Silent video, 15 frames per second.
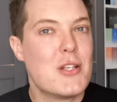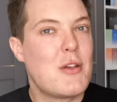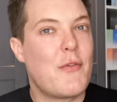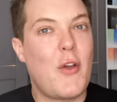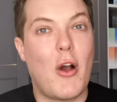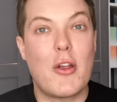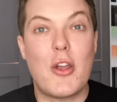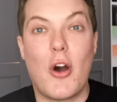So
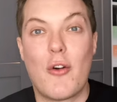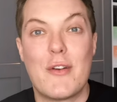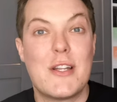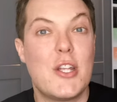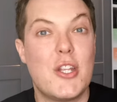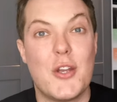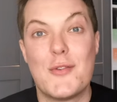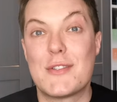if you're
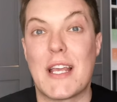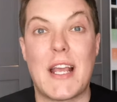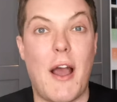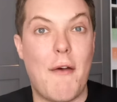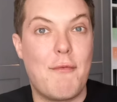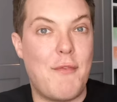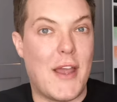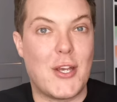already using
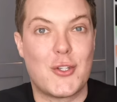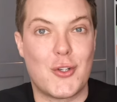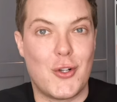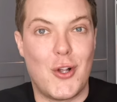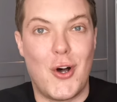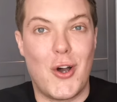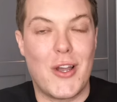a facial